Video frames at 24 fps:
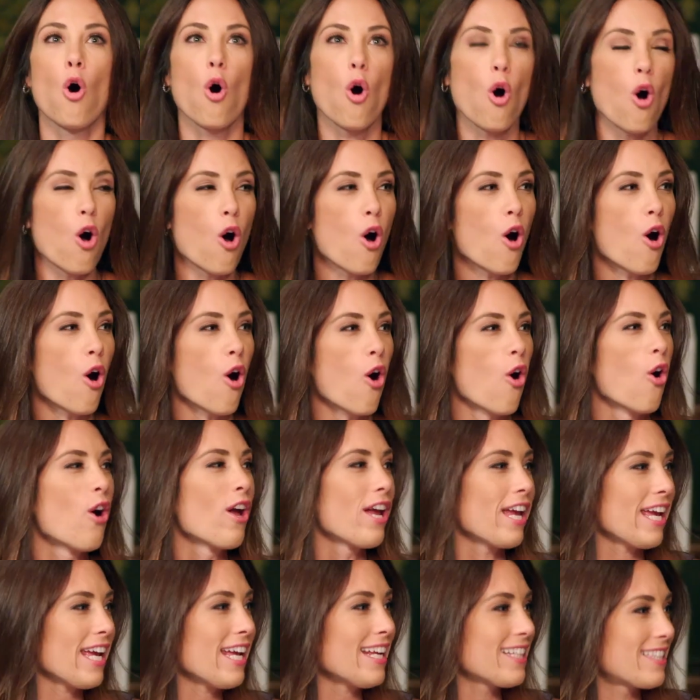oh,
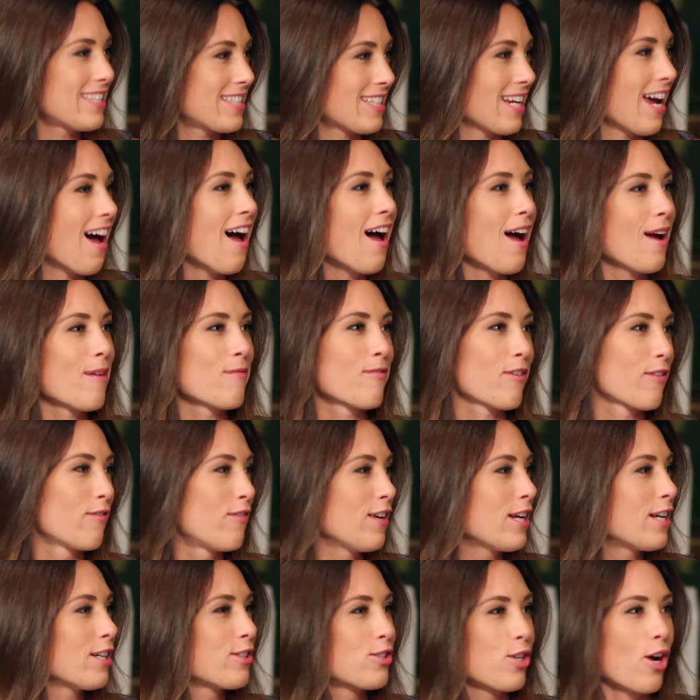it's time for
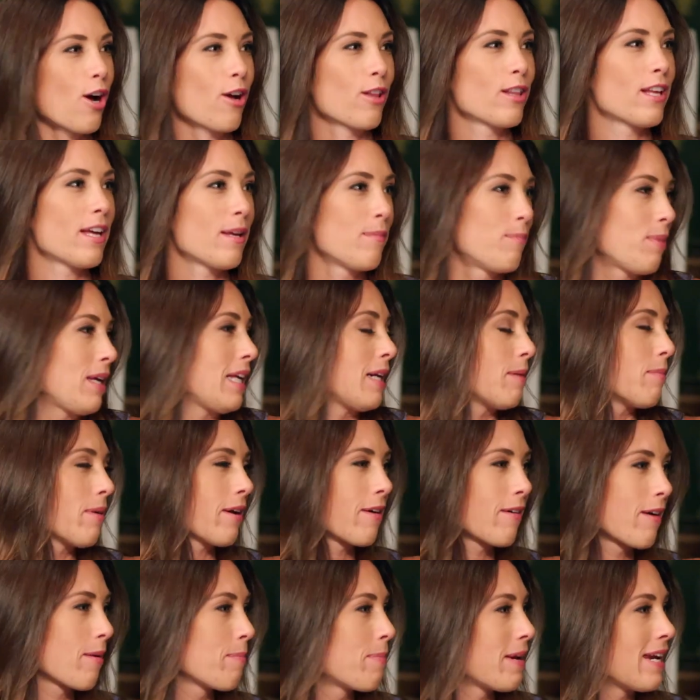vegan chocolate and peanut
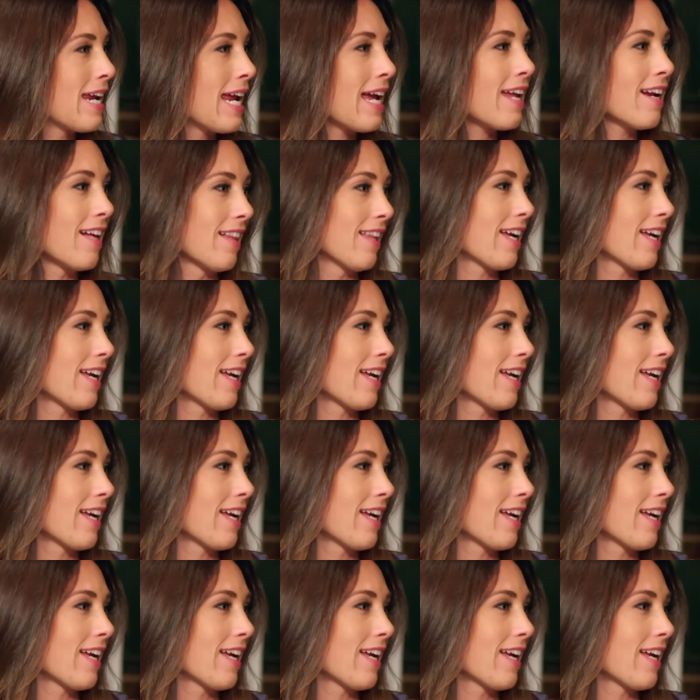butter and a banana.